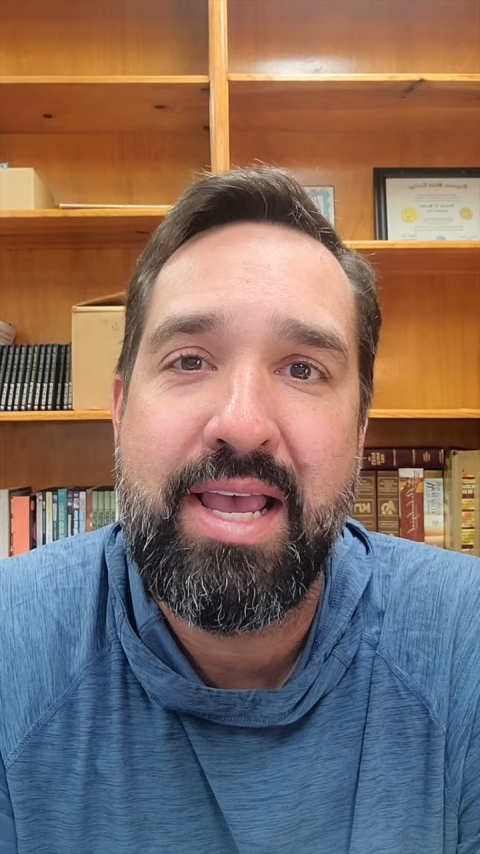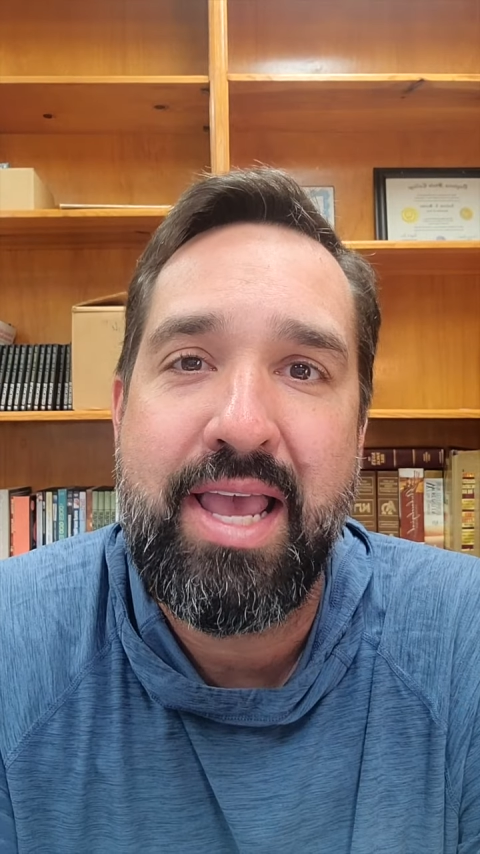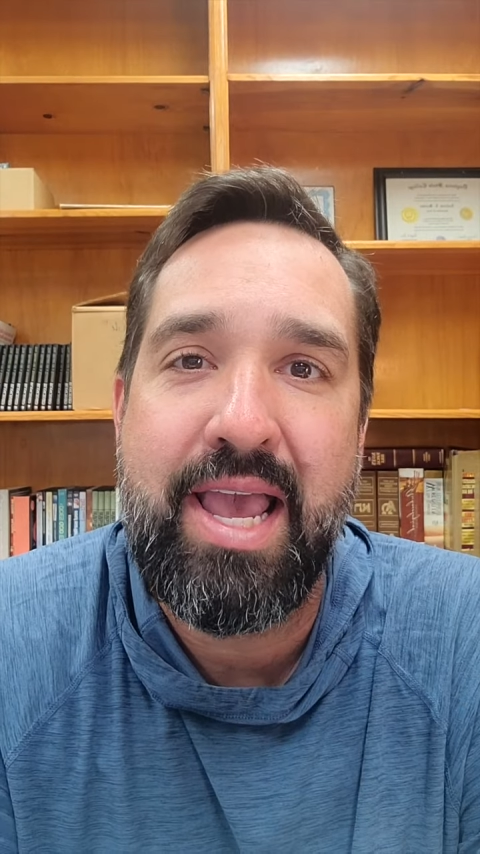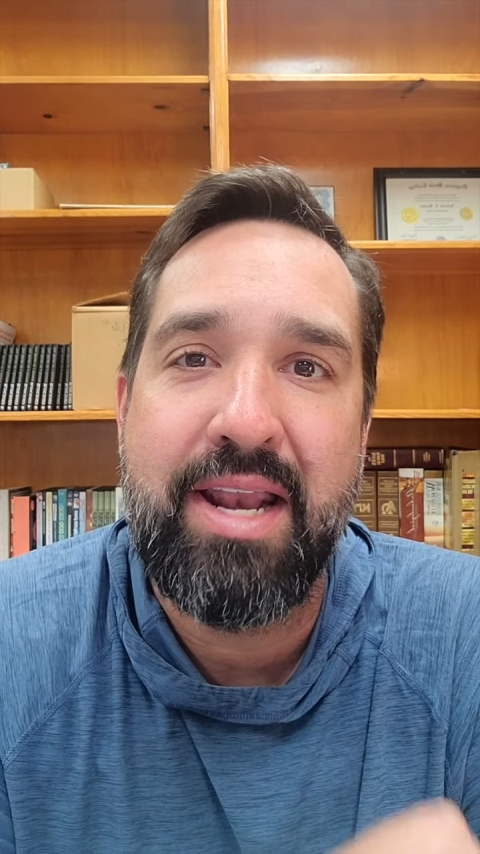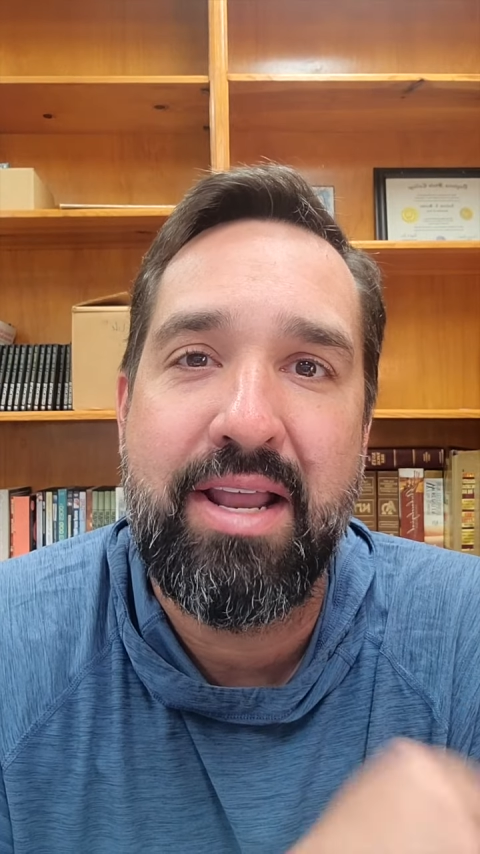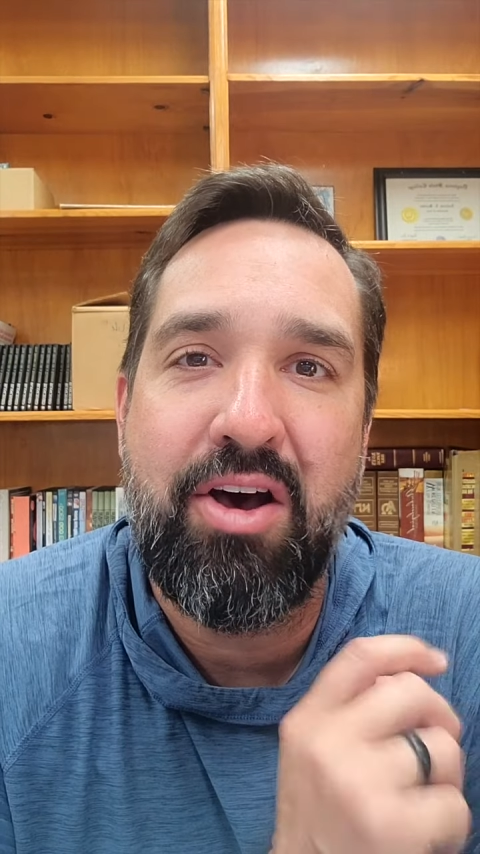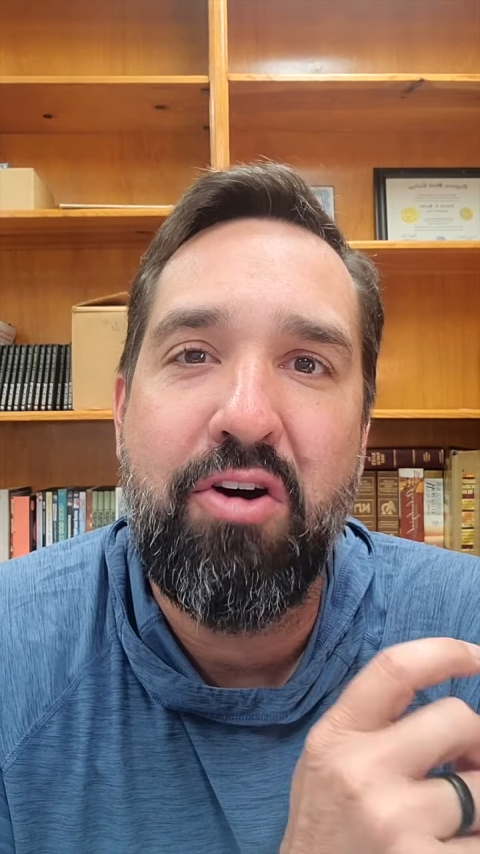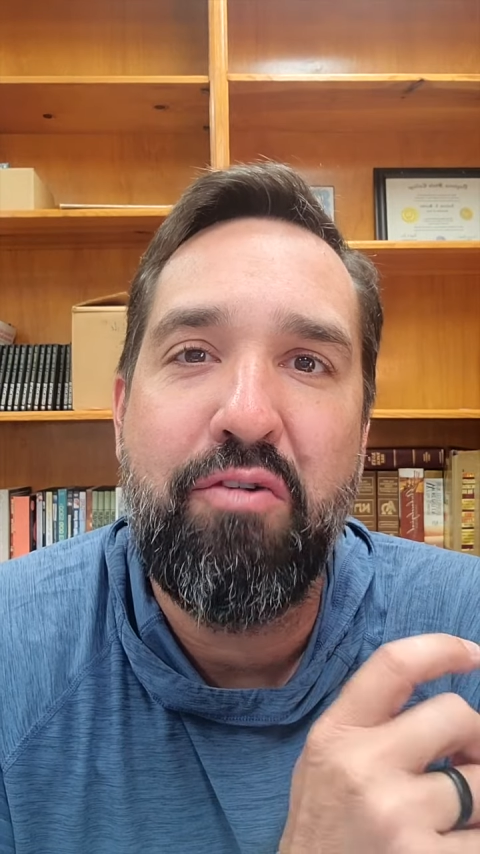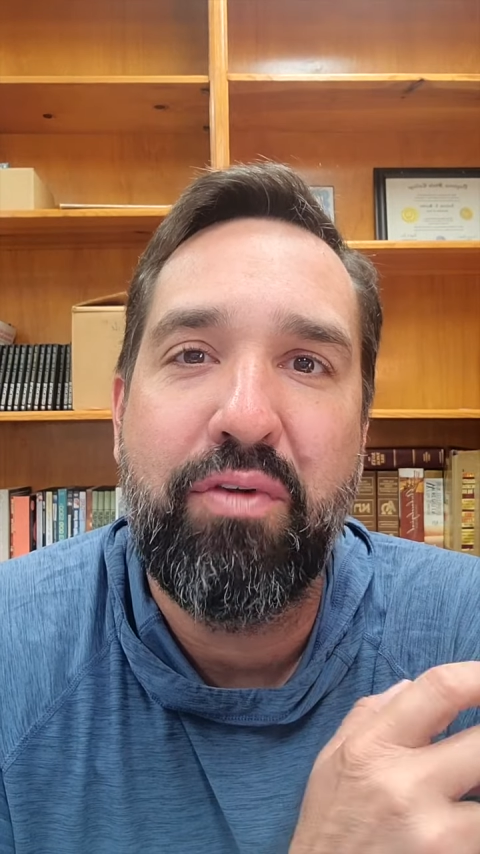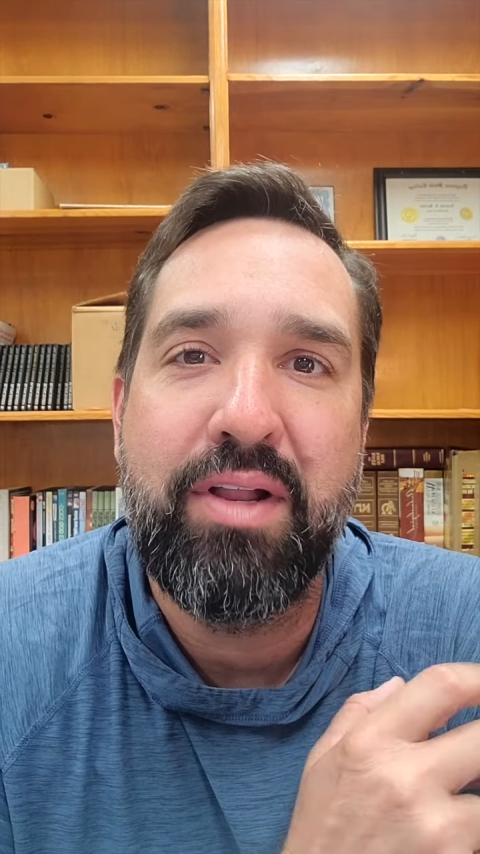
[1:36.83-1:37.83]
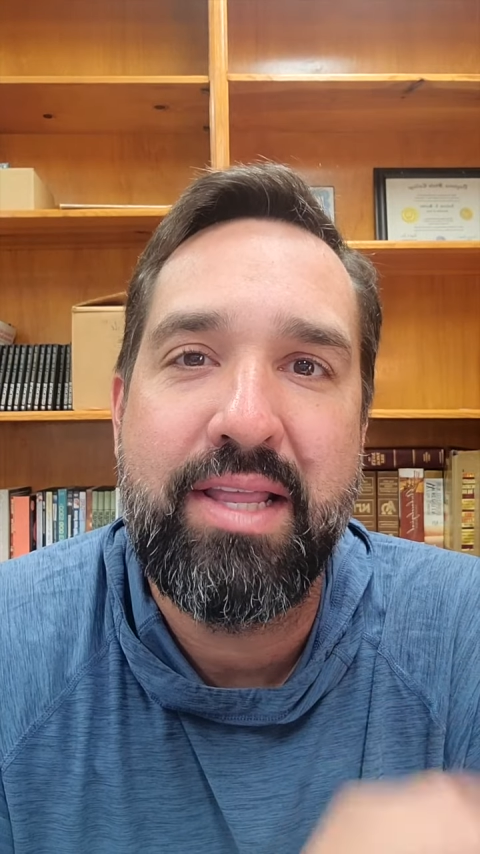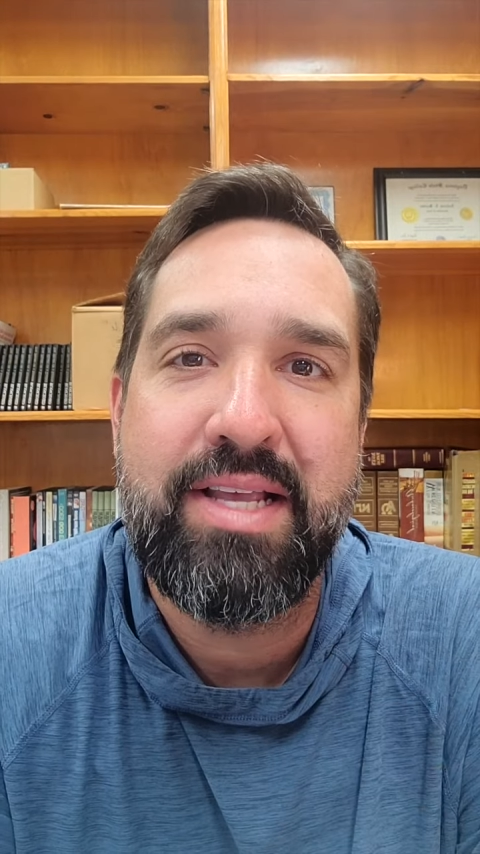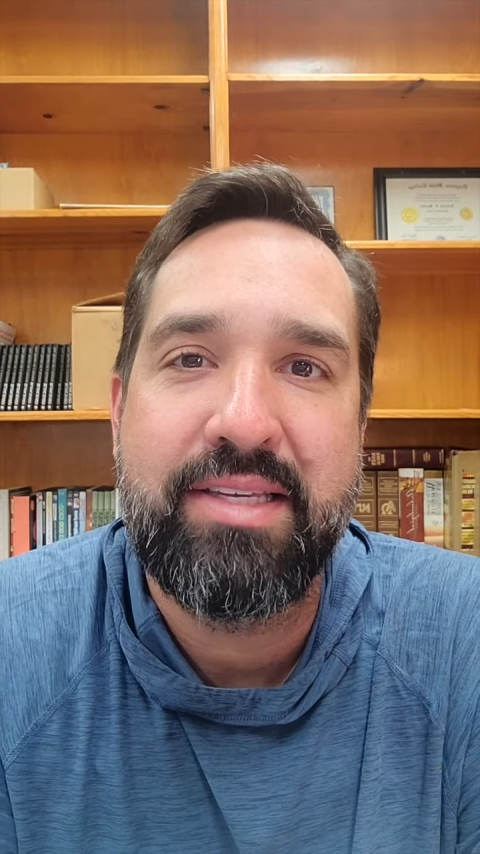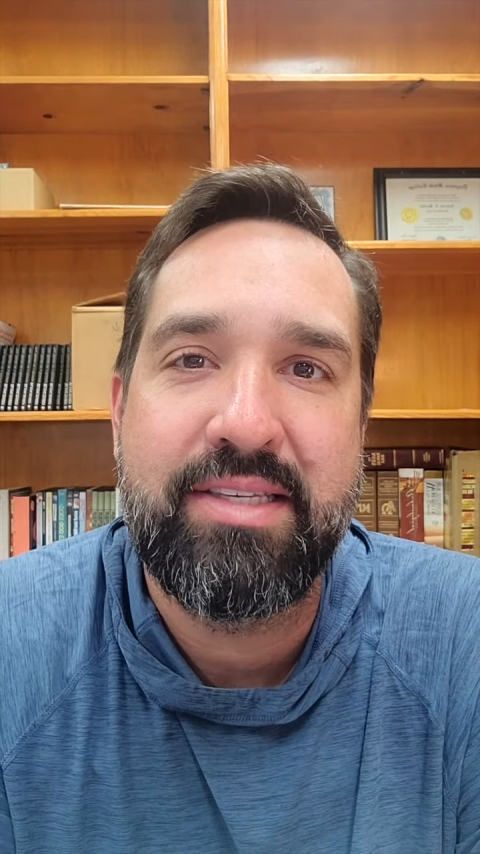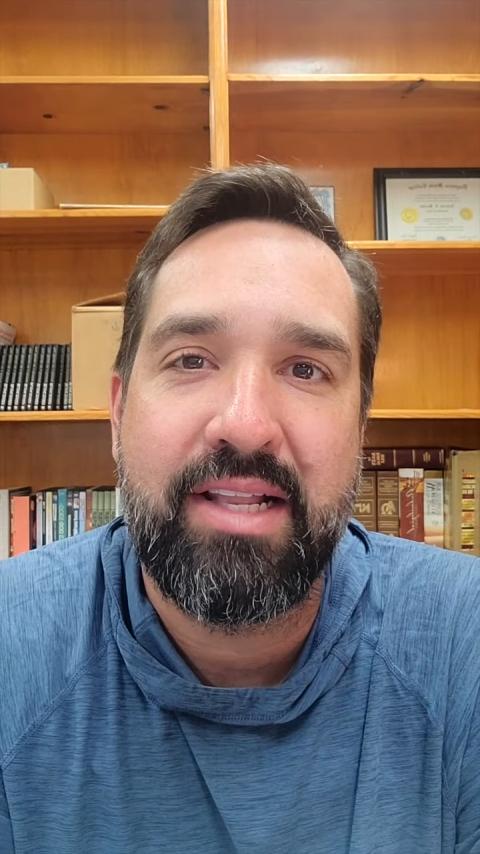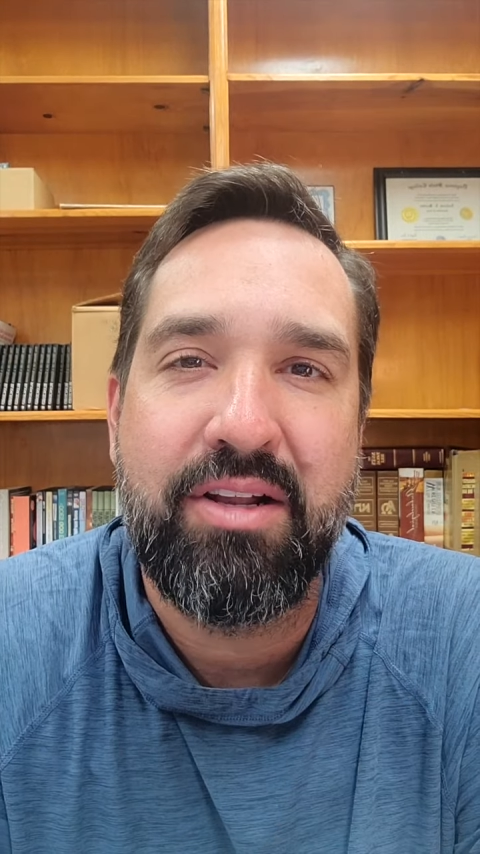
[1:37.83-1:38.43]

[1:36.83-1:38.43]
And uh, hopefully, this is a